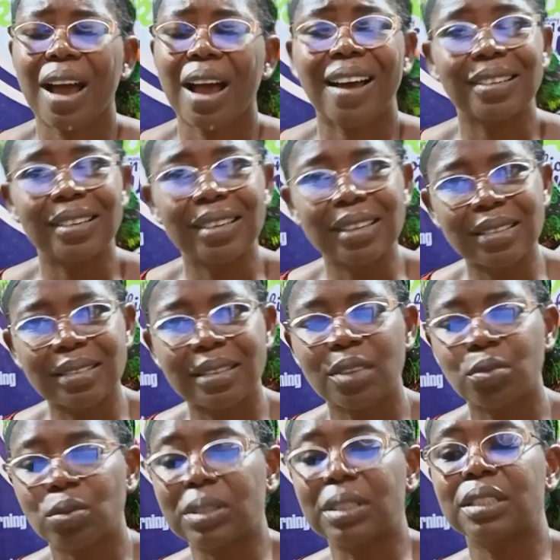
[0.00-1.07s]
are
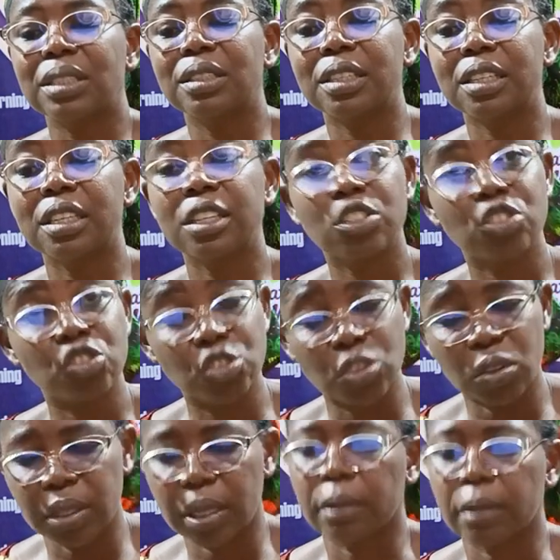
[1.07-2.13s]
listed within the
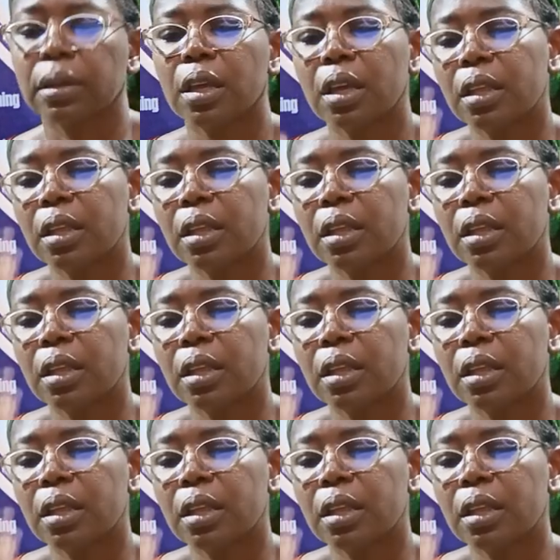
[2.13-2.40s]
journal.